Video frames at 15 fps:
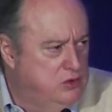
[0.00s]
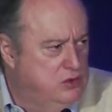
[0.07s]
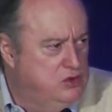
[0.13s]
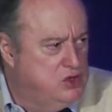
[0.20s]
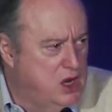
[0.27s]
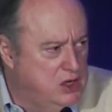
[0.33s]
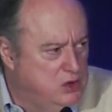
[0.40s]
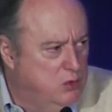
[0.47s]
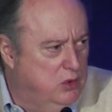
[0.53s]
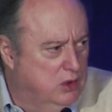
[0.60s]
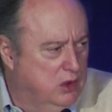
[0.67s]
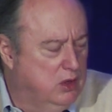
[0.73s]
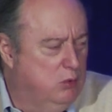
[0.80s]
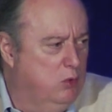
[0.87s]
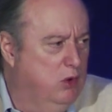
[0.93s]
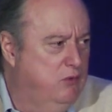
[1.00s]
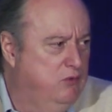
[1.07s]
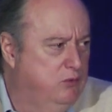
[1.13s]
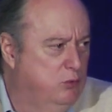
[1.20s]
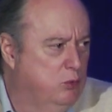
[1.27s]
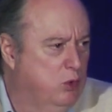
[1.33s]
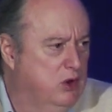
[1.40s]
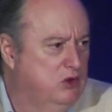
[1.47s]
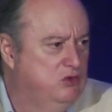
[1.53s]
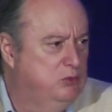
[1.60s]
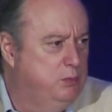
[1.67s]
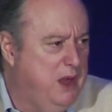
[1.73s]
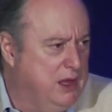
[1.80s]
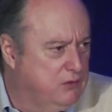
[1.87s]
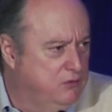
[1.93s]
genuinely re
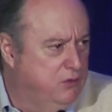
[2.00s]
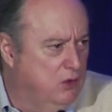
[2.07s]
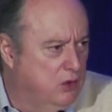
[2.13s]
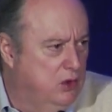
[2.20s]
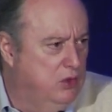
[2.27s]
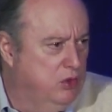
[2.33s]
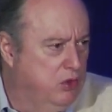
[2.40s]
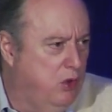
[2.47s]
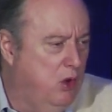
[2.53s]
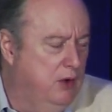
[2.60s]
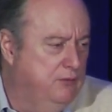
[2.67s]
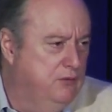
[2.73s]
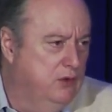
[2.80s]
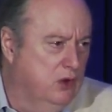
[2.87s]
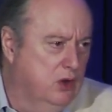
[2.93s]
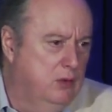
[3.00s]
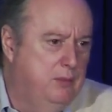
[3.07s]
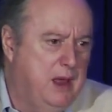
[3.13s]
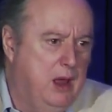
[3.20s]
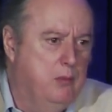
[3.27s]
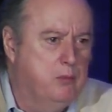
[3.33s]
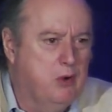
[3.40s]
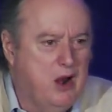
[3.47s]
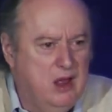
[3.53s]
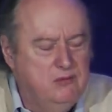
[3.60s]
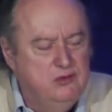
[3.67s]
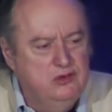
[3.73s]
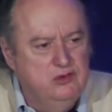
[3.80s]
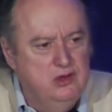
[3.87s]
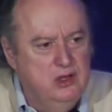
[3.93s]
respectful and thoughtful about
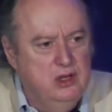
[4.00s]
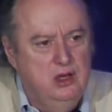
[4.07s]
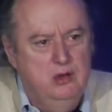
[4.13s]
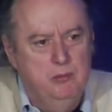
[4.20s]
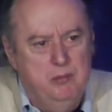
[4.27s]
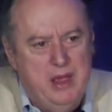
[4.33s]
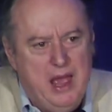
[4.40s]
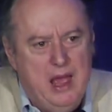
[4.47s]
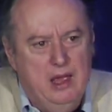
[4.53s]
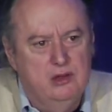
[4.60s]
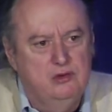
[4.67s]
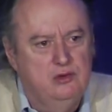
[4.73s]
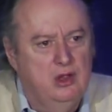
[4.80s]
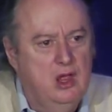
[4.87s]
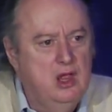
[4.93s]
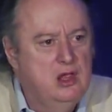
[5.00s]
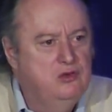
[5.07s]
privacy and impact